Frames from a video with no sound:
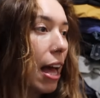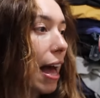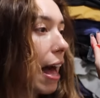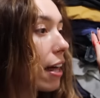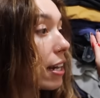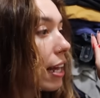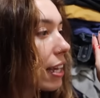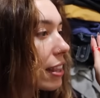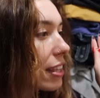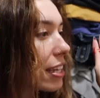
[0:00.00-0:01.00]
How did I
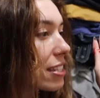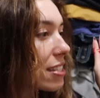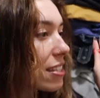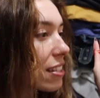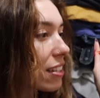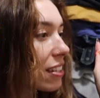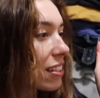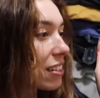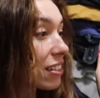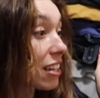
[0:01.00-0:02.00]
get these? Yeah, where
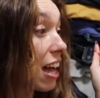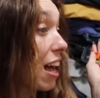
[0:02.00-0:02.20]
did you get those?